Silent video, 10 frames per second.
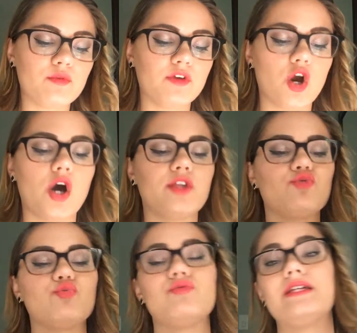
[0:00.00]
be moving on
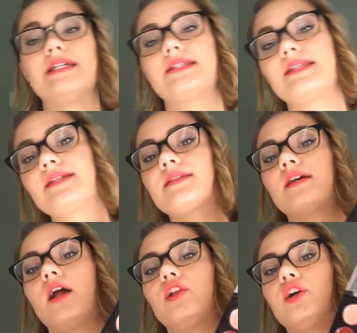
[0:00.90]
to the sixth
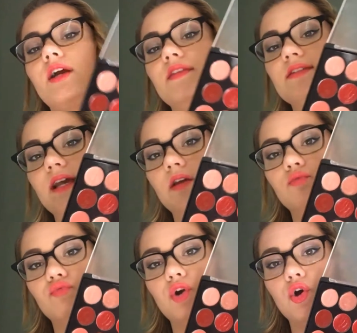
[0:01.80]
color in the
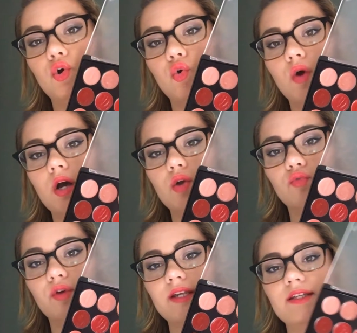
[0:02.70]
second row
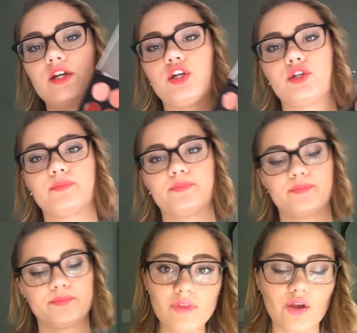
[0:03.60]
right here.
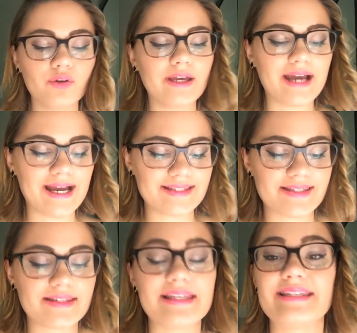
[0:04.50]
Okay guys,
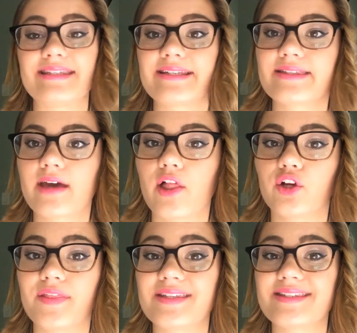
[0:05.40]
this is the sixth color
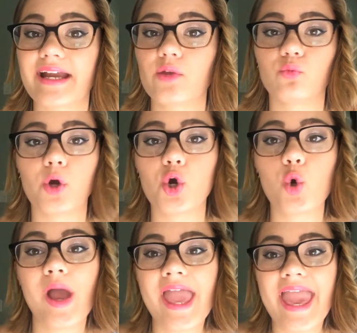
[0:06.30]
in the second
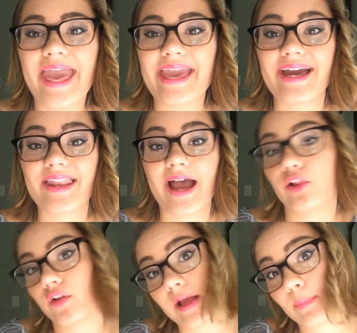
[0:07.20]
row, and I
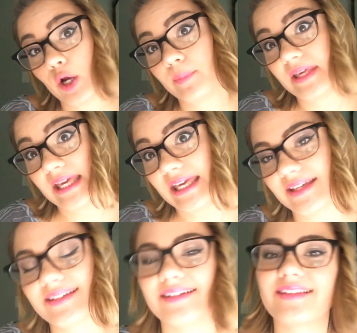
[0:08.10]
look like Barbie.
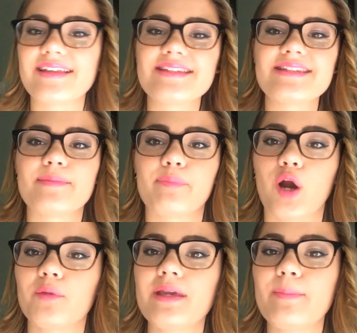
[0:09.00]
This is a
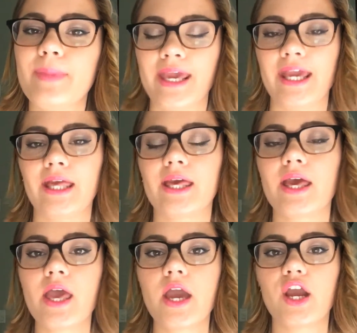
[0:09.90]
Barbie pink
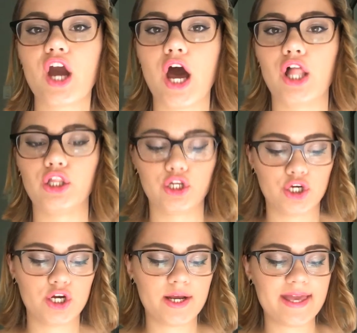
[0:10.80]

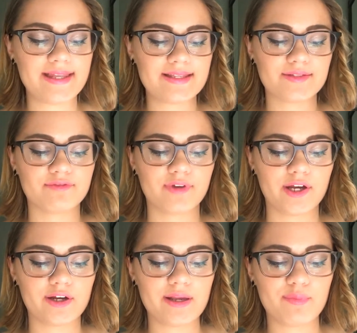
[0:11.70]
color. It is
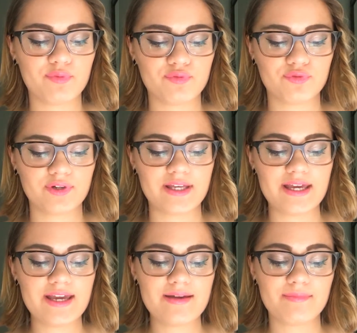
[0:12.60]
very
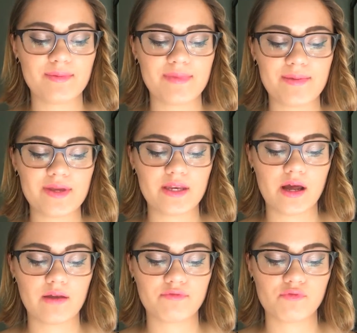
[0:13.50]
pretty, but maybe
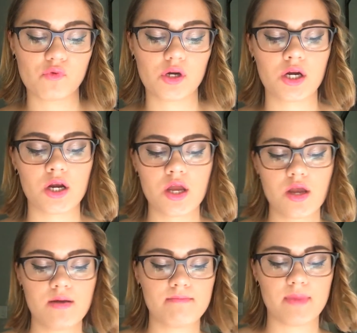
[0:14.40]
not for
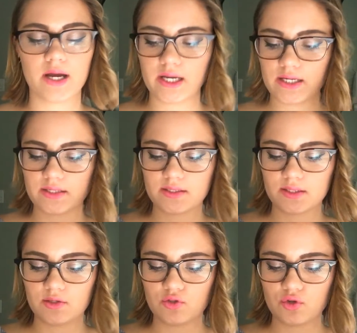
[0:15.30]
my
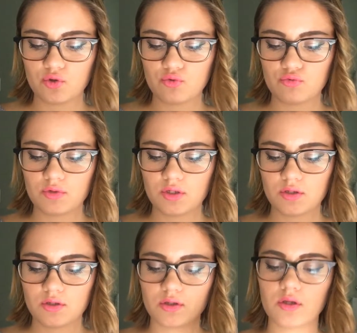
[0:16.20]
skin tone.
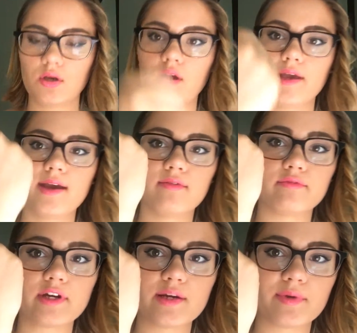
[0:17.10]

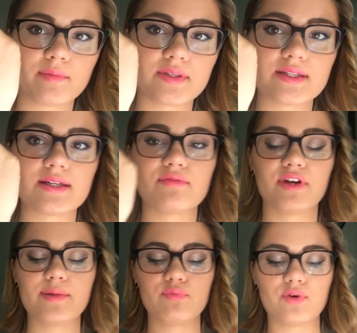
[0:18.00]
Very pigmented,
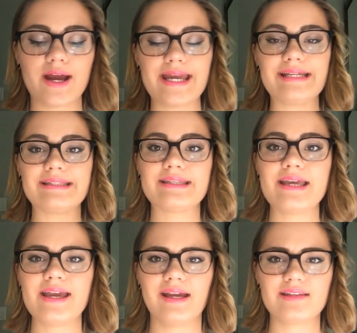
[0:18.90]
very bright.
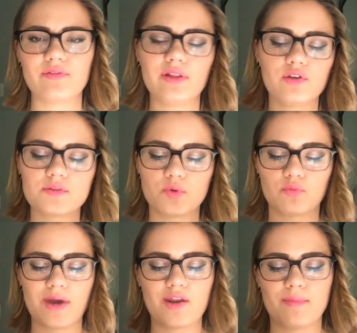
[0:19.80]
It definitely looks more
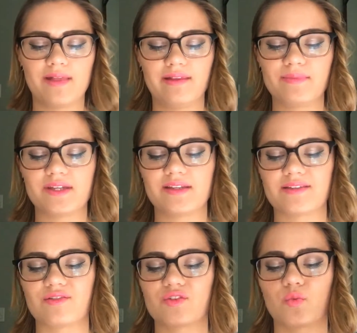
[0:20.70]
red on my lips than it does
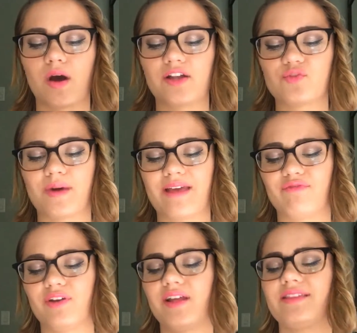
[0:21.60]
on the swatch, but I
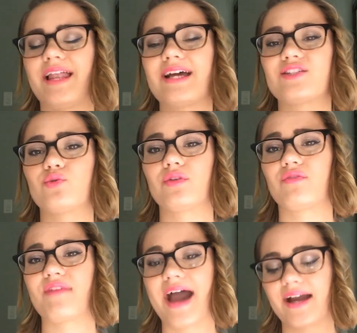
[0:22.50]
feel like that has to do with the
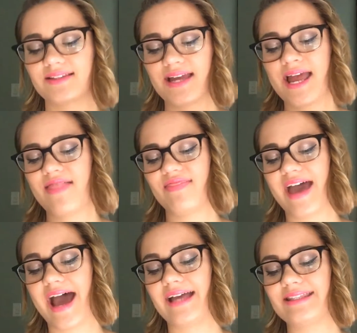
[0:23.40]
fact
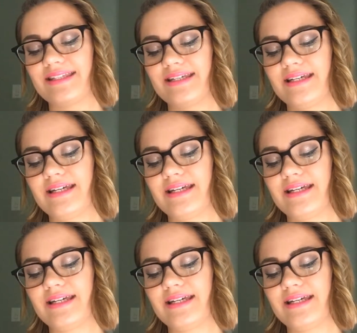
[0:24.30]
that